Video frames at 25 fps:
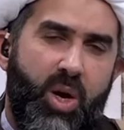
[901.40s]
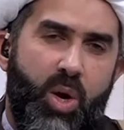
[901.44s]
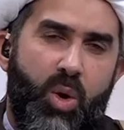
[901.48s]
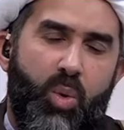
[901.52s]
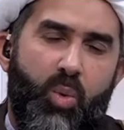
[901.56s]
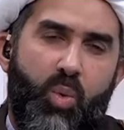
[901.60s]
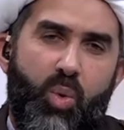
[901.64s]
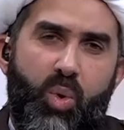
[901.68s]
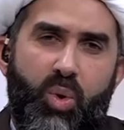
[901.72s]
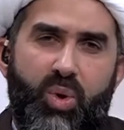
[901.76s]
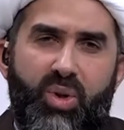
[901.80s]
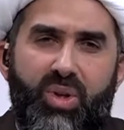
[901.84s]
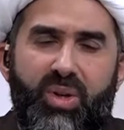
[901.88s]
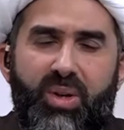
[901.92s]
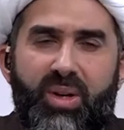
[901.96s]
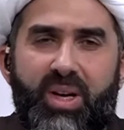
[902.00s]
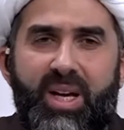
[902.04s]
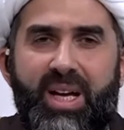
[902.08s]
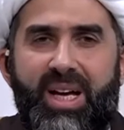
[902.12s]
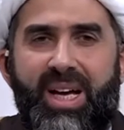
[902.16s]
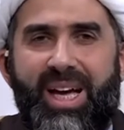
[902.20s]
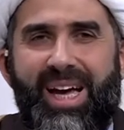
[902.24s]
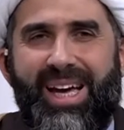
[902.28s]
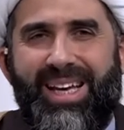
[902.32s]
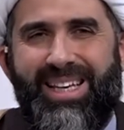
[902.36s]
would
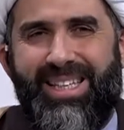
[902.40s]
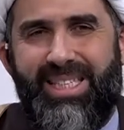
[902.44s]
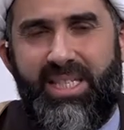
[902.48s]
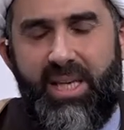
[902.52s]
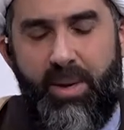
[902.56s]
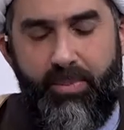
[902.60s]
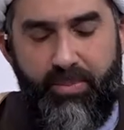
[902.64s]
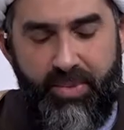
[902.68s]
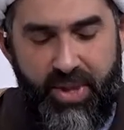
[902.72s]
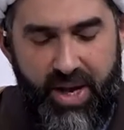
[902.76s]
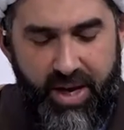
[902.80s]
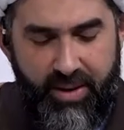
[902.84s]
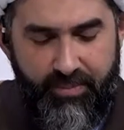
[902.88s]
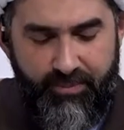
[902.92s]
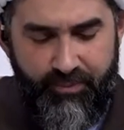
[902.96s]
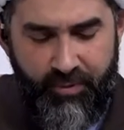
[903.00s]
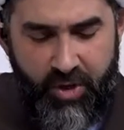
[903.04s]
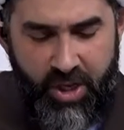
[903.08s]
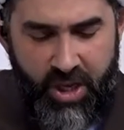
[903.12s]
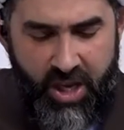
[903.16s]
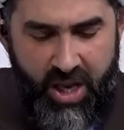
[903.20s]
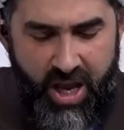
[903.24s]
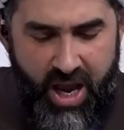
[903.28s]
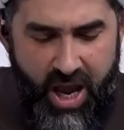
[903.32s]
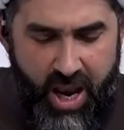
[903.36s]
accept that.
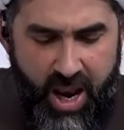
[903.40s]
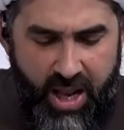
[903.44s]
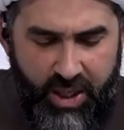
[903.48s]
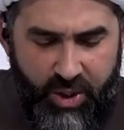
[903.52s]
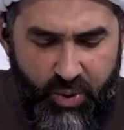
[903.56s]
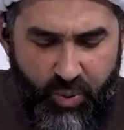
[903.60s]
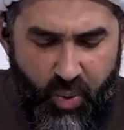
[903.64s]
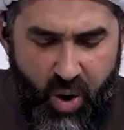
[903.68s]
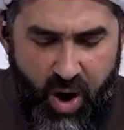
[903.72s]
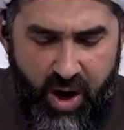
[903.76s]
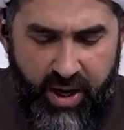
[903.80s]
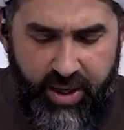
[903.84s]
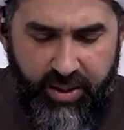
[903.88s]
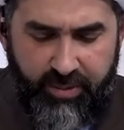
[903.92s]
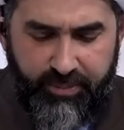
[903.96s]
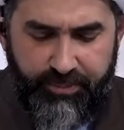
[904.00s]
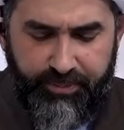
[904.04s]
And that's why